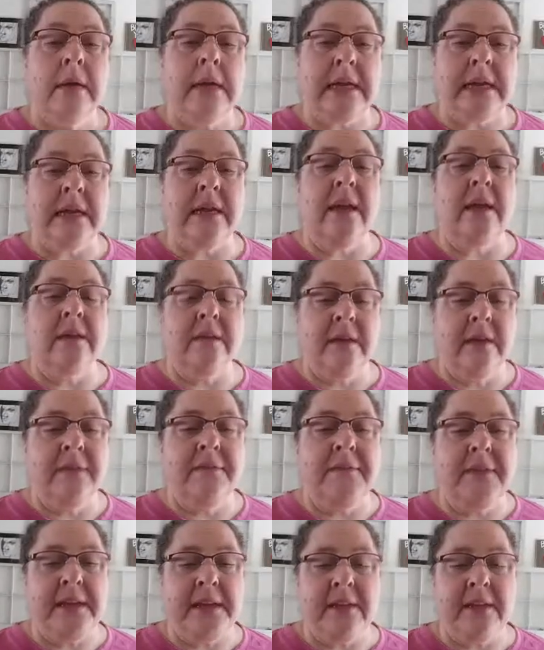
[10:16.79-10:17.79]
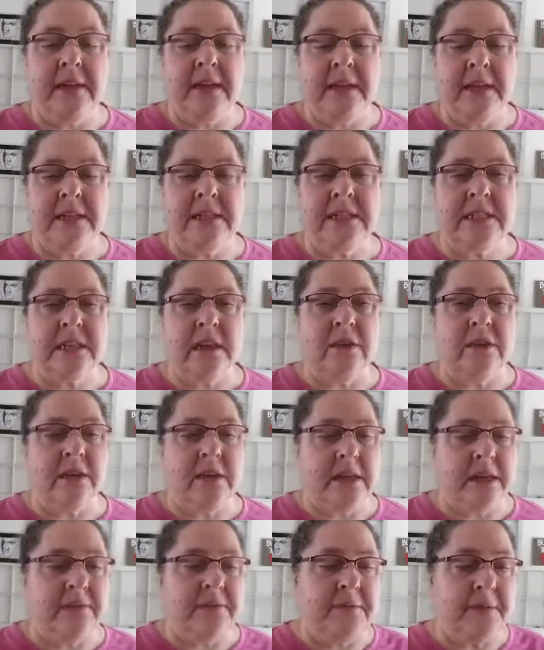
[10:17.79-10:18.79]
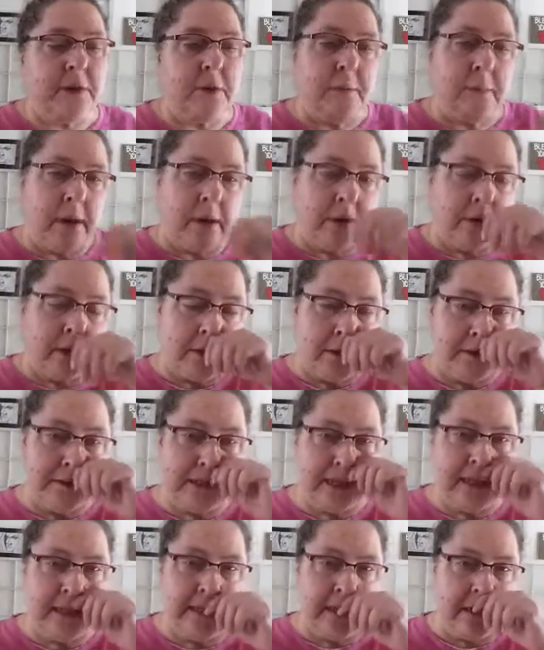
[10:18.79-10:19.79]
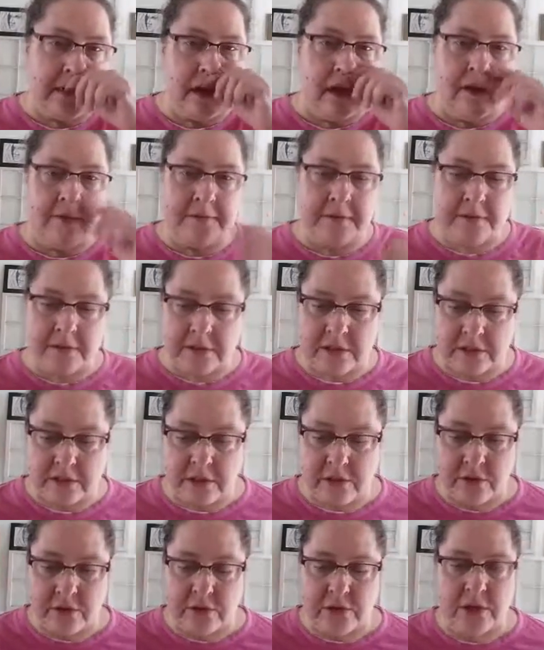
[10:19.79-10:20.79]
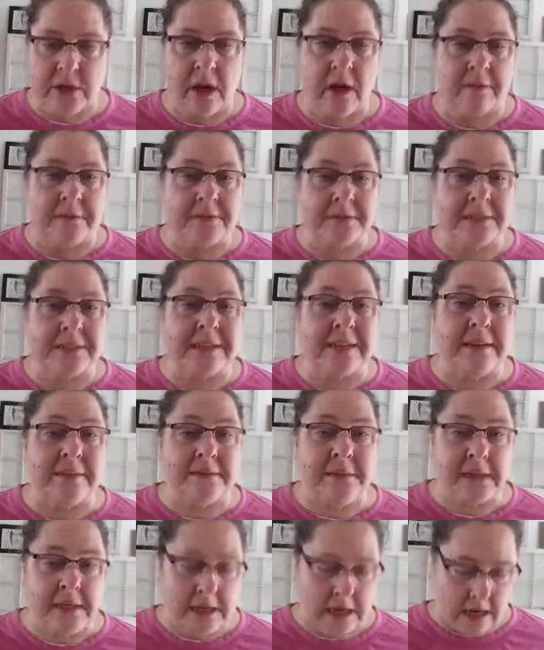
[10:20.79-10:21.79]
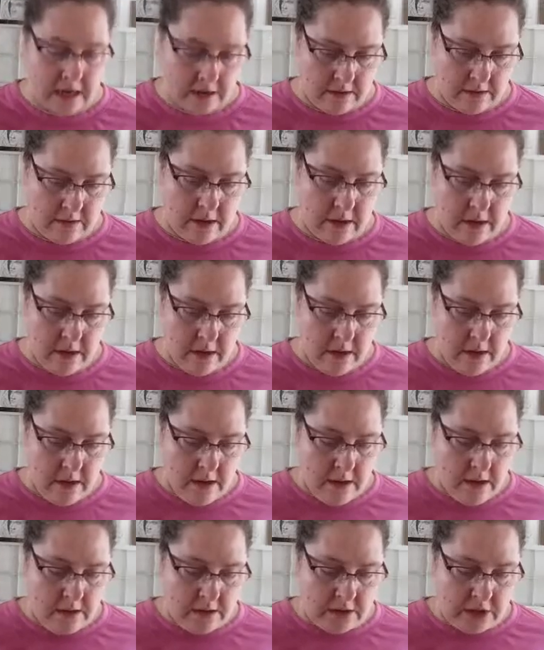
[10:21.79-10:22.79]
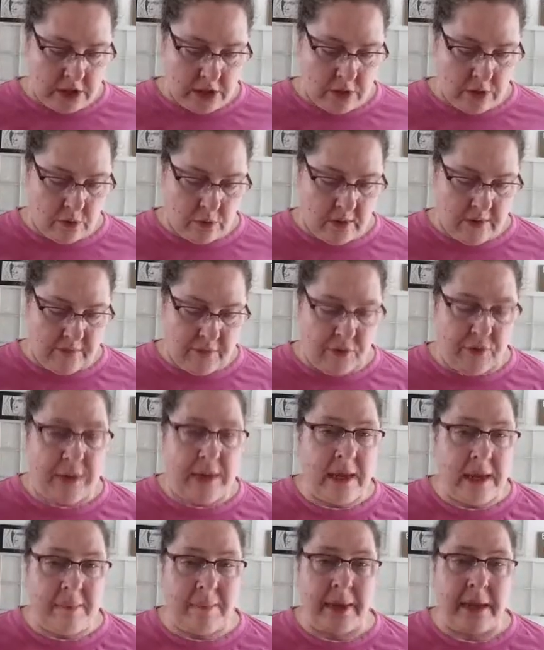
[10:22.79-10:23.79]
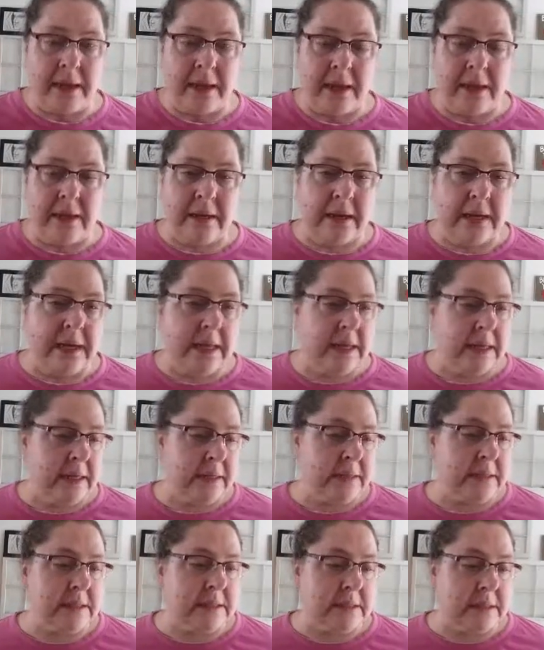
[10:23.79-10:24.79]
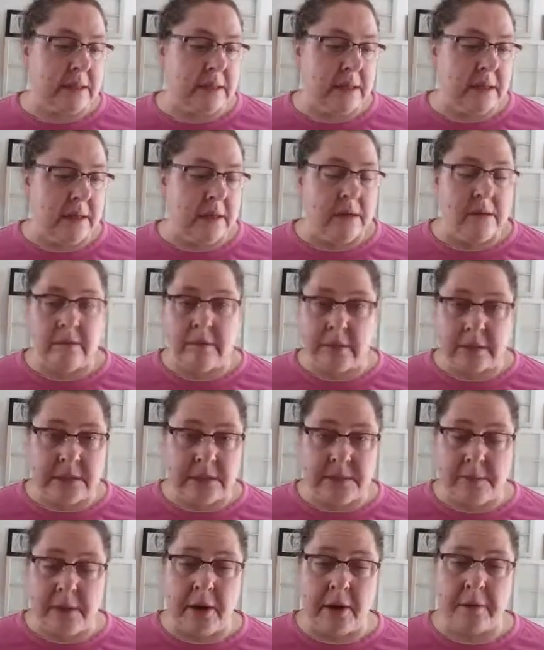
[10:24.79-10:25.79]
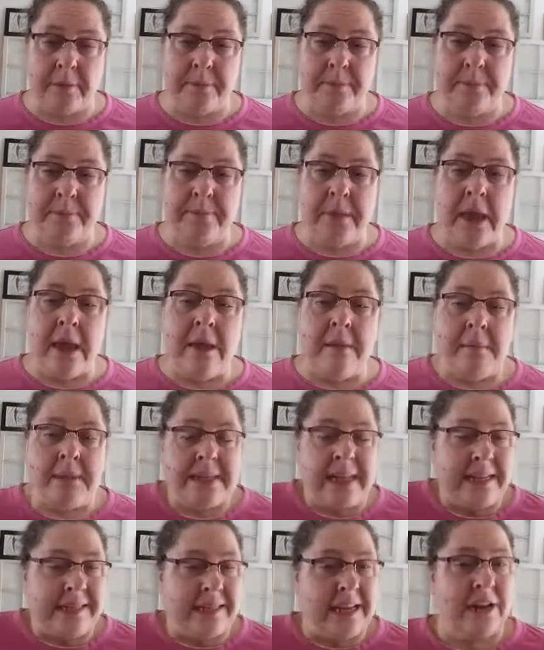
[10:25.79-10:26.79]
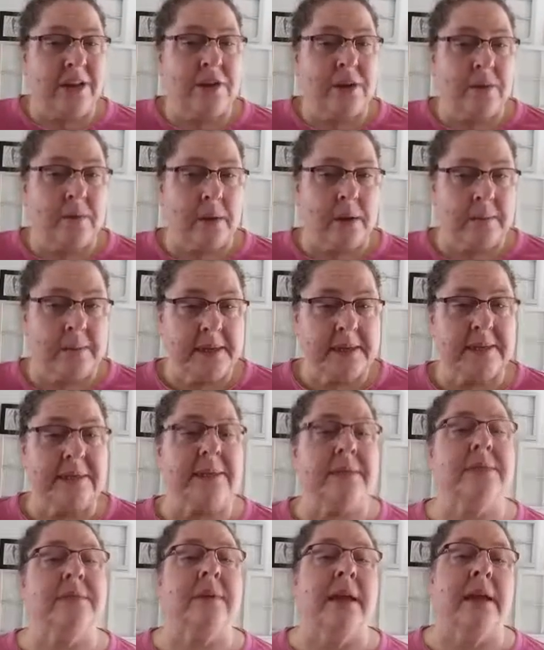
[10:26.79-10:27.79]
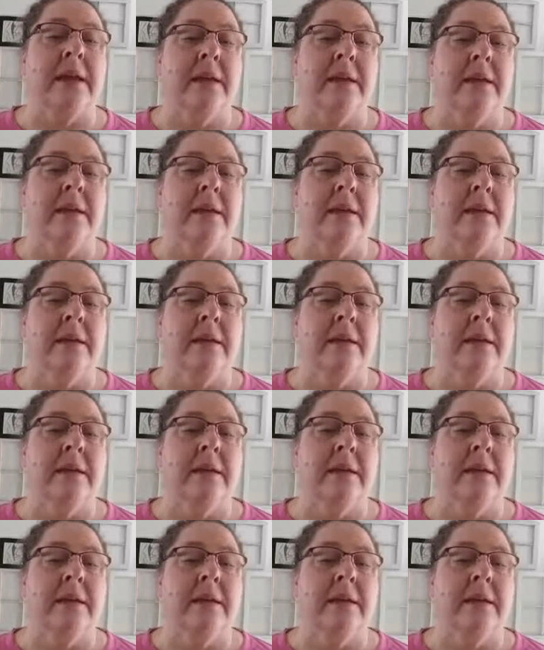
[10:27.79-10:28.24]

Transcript: Yeah, he fear mongers and then offers a solution, offers a safety net. So if you think about it, he is really smart. But that's how you run a business, right?